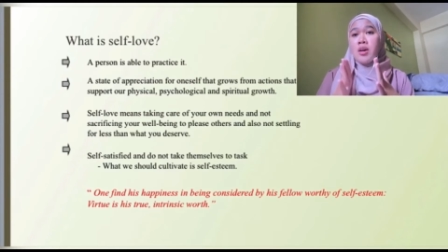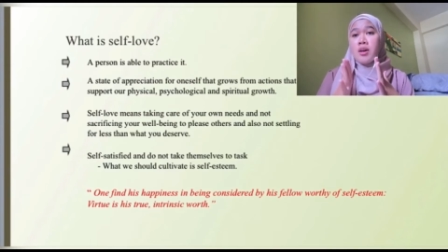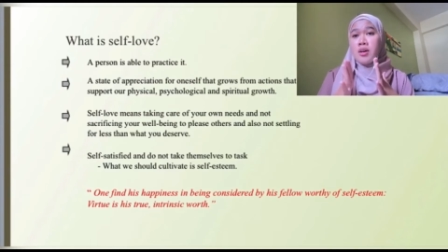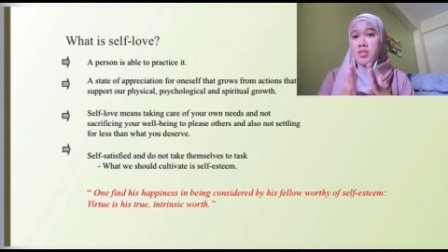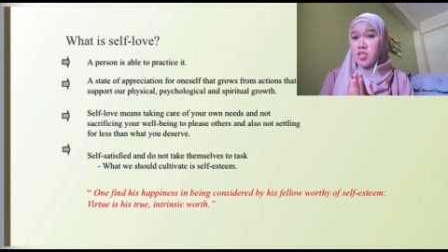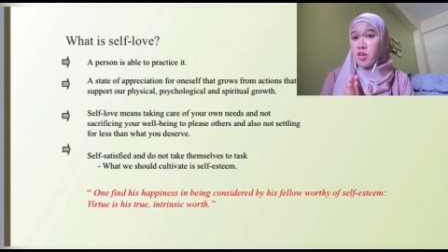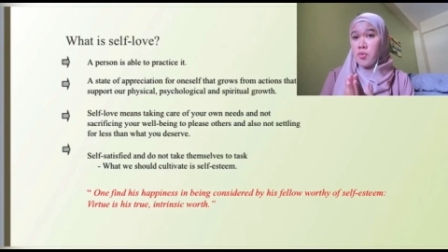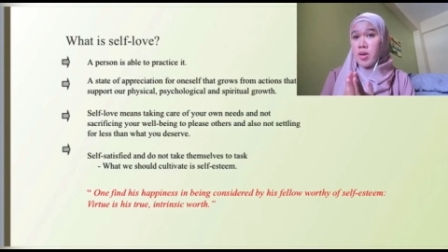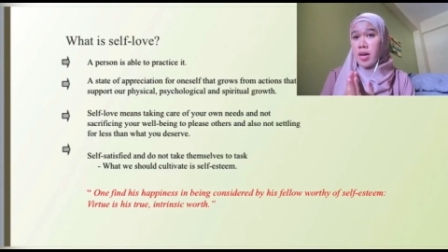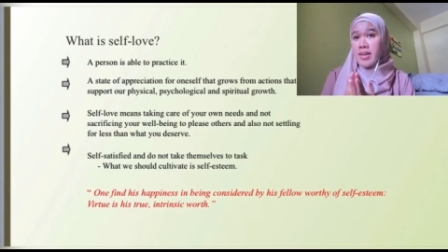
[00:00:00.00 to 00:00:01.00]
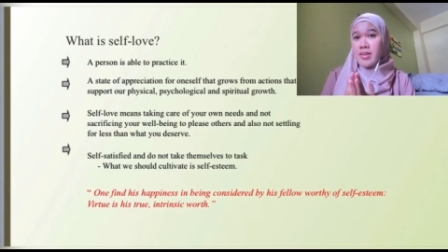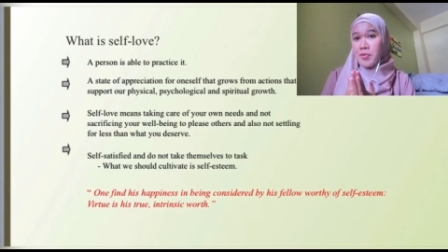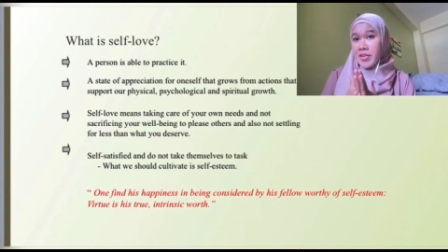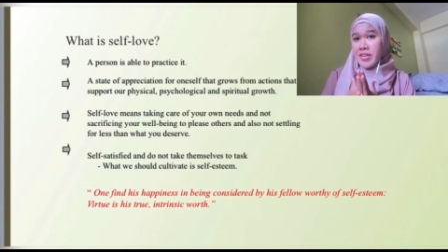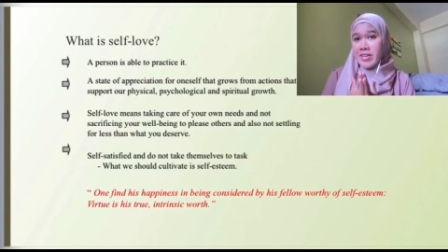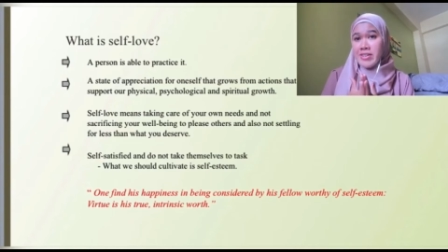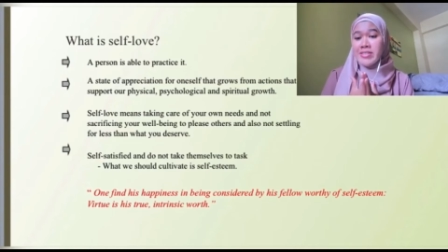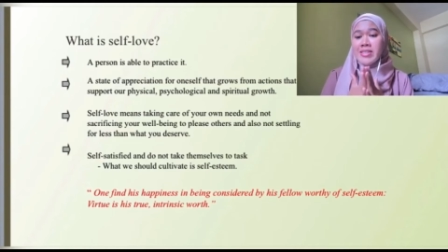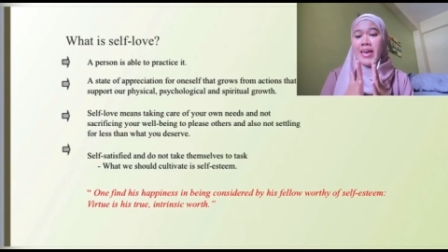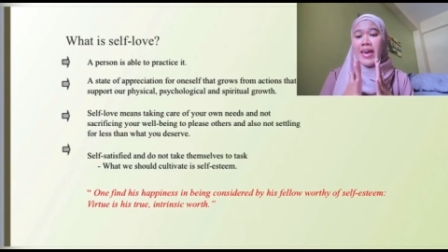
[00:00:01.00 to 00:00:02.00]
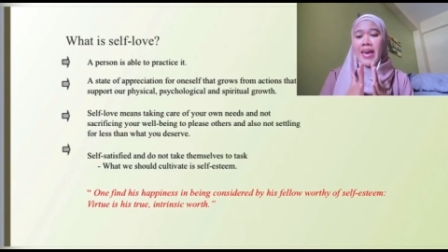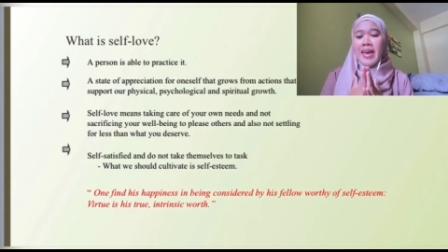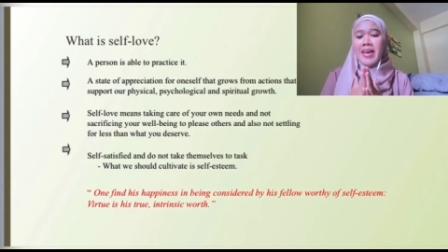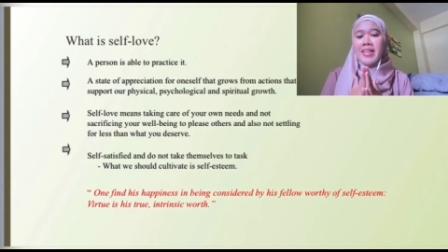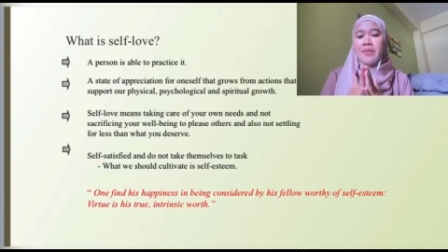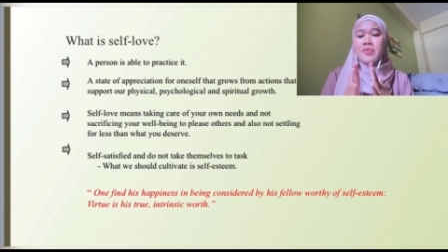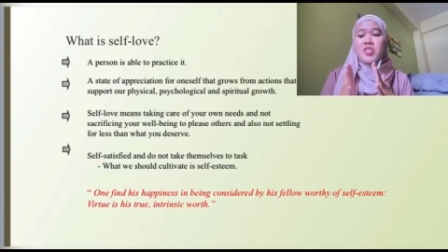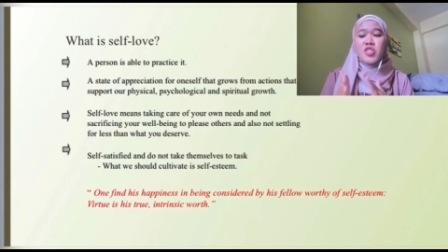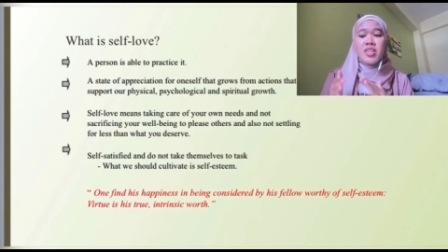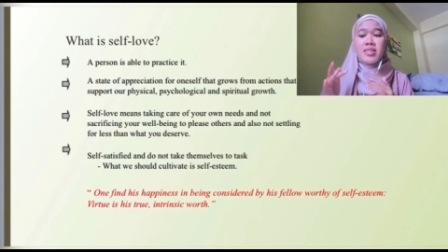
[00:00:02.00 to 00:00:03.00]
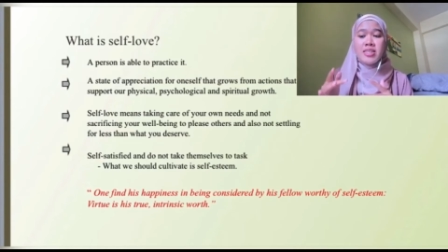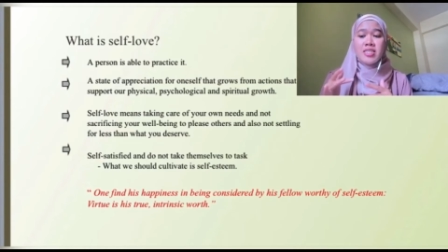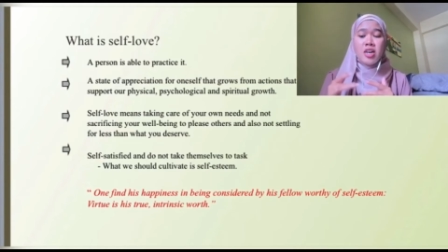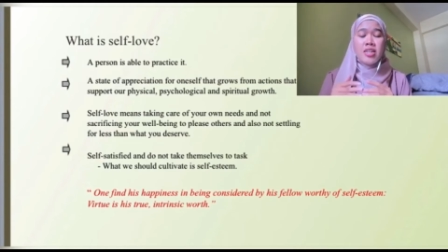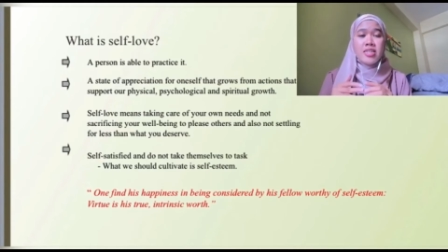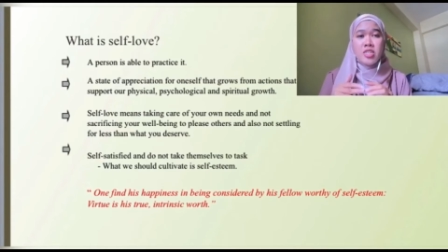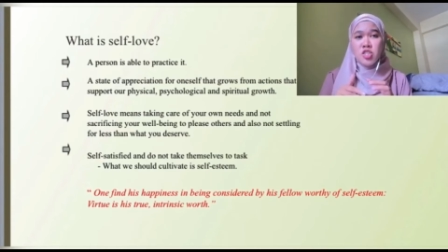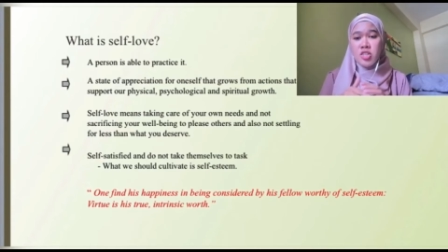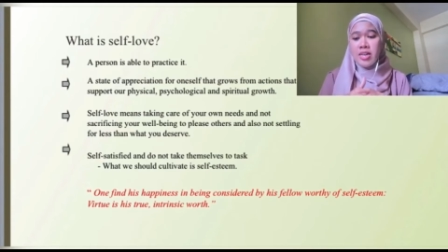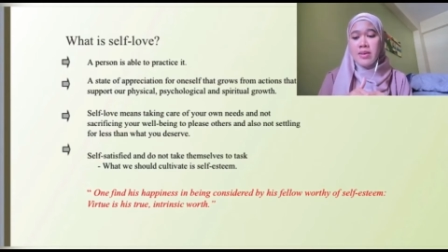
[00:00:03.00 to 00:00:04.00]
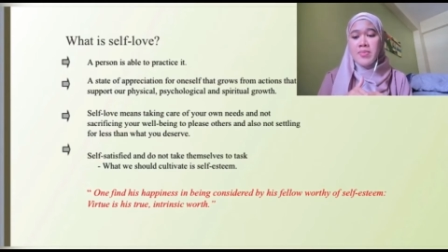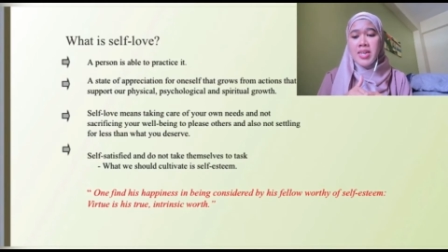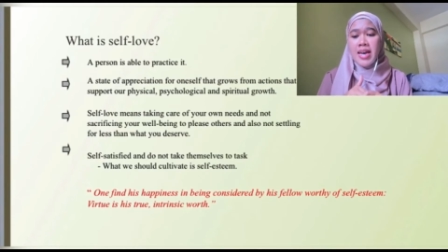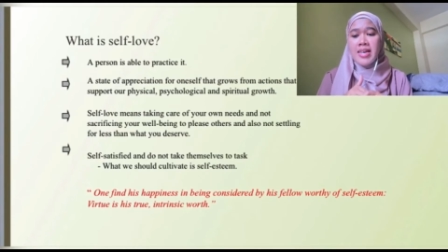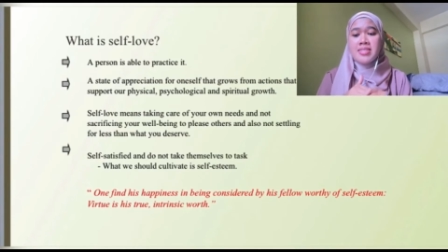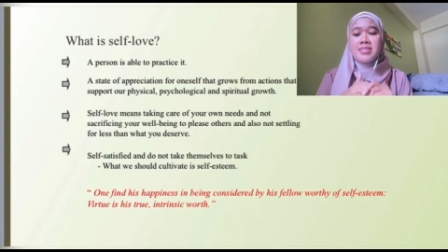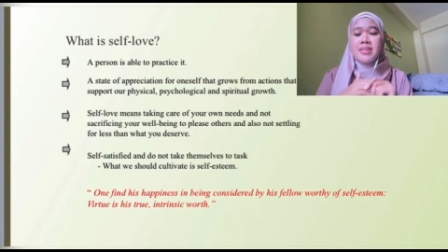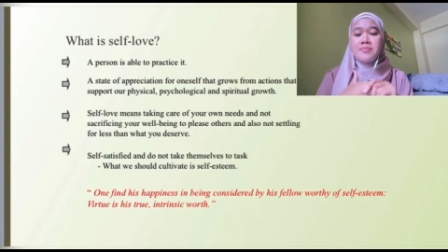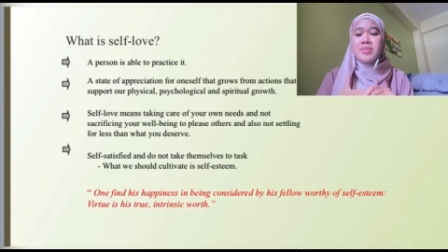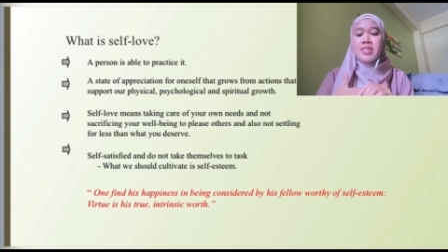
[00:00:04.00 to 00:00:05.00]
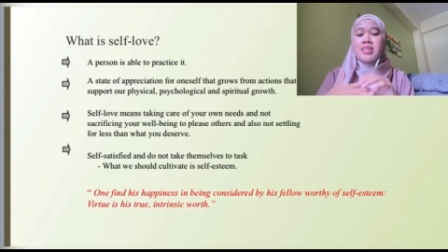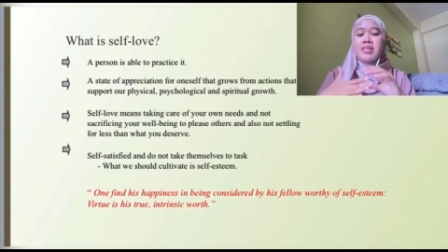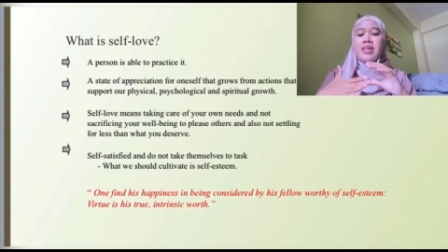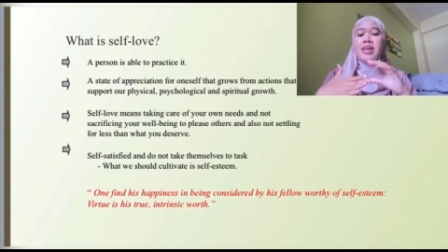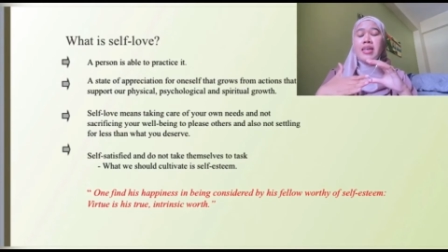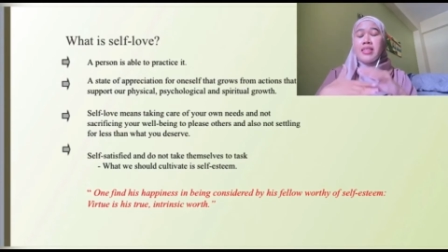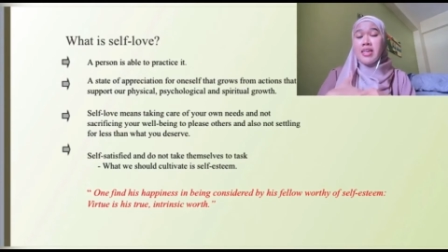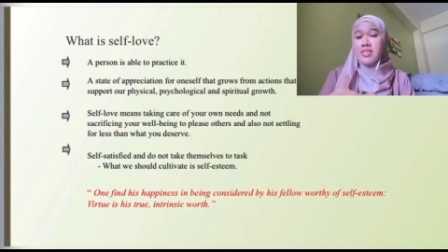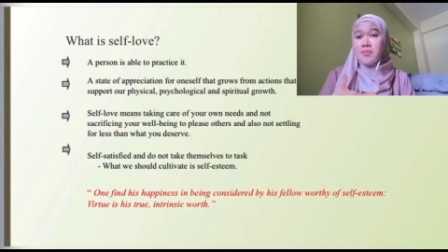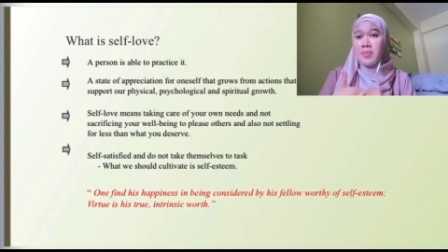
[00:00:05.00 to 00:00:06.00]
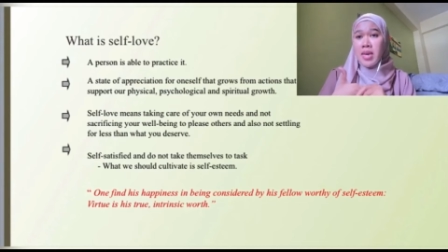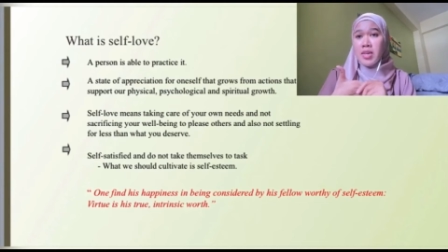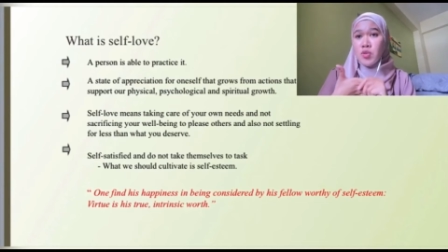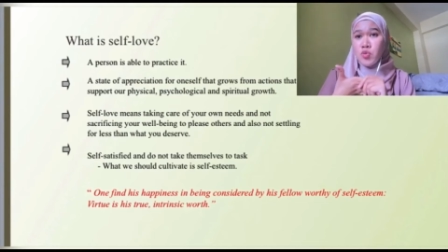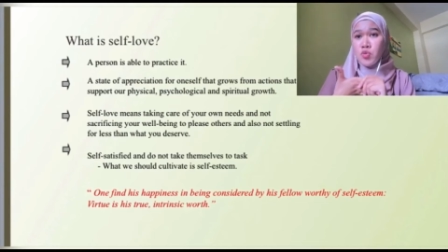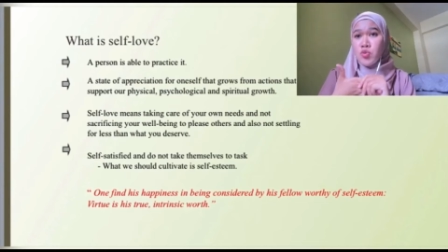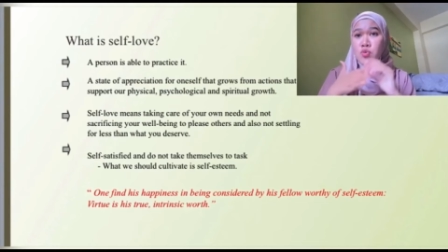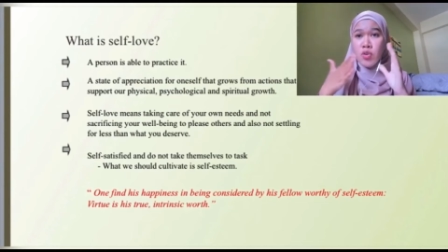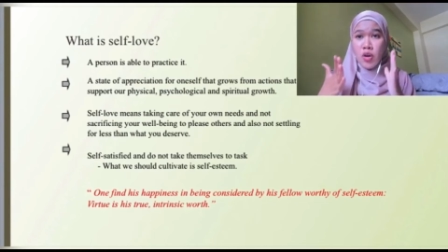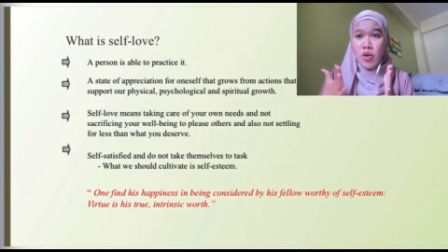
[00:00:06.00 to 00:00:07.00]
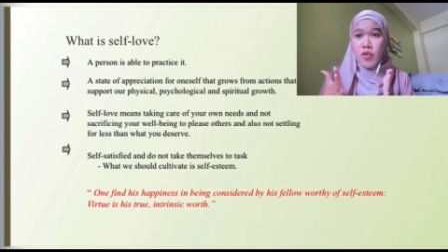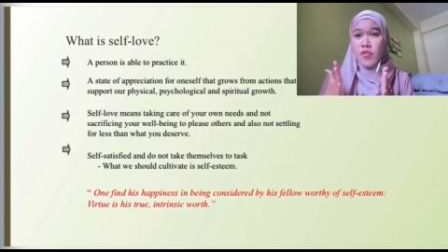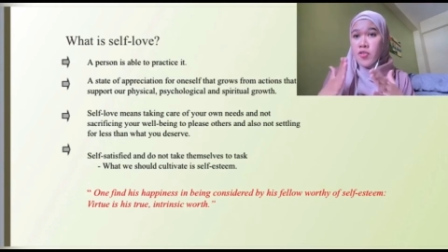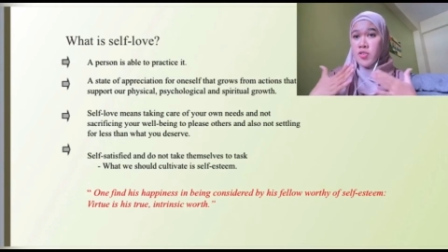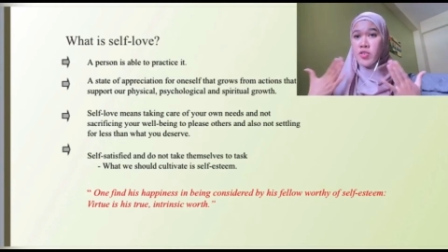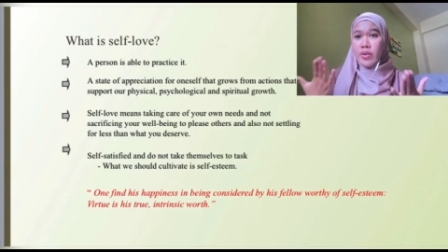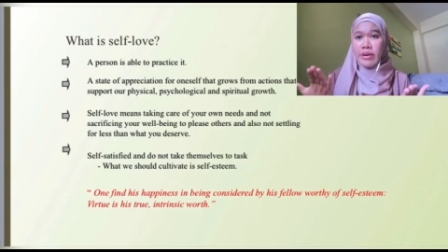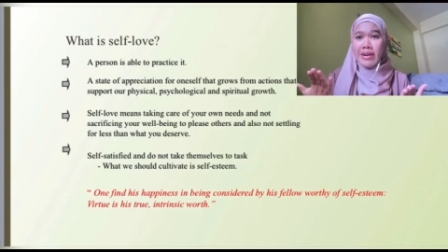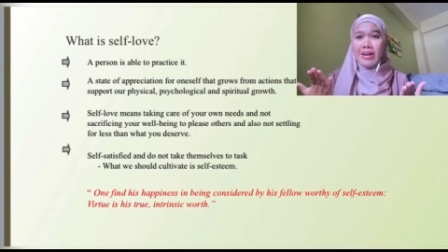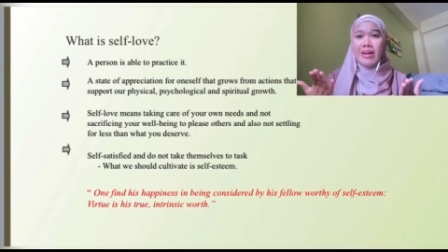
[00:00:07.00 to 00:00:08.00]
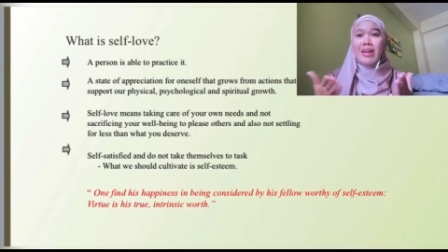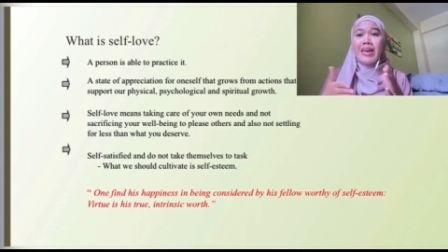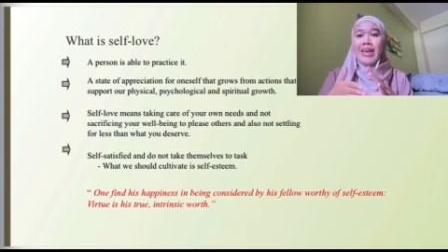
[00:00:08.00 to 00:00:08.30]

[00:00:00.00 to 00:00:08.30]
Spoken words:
so we call it weakness, and appreciate this color the shortcoming as something that make you to know who you are.